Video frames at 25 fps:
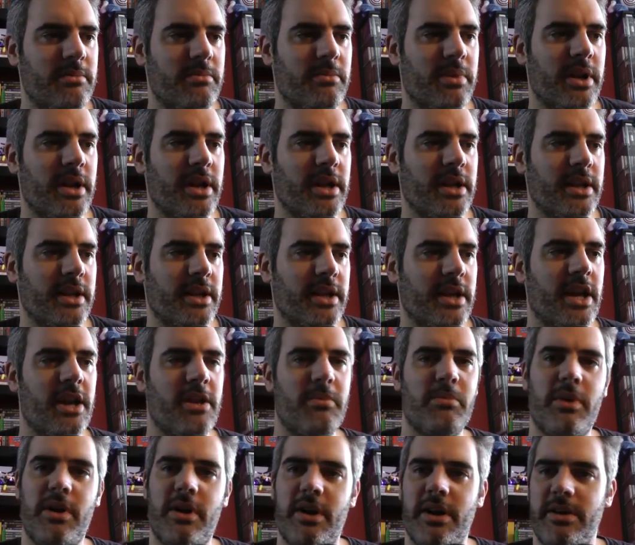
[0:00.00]
playing the
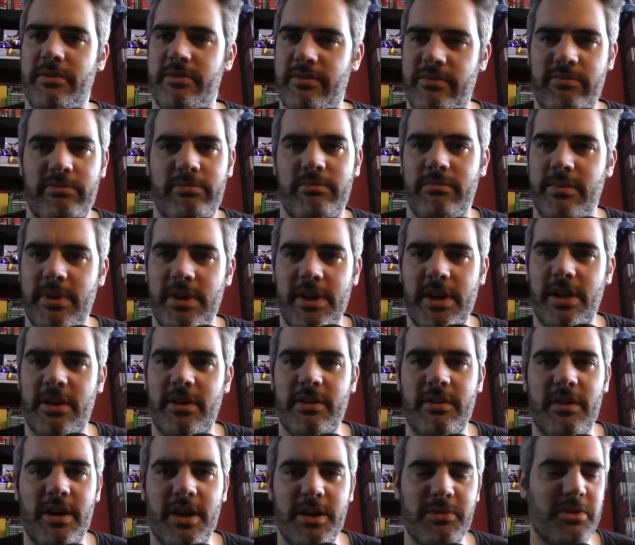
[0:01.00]
game.
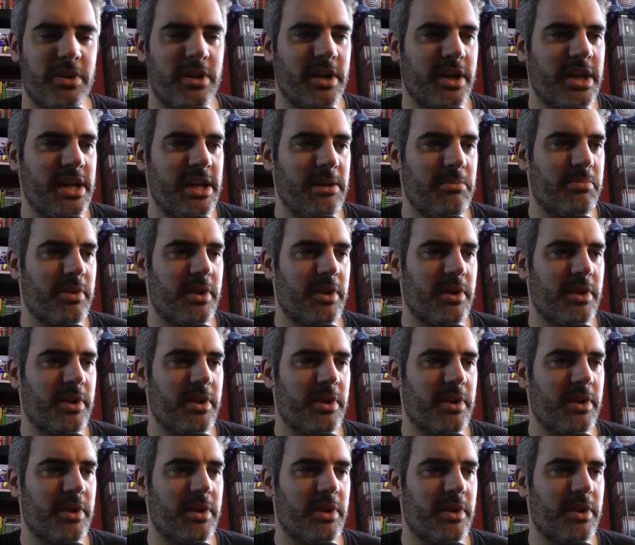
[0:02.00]
I'm going to keep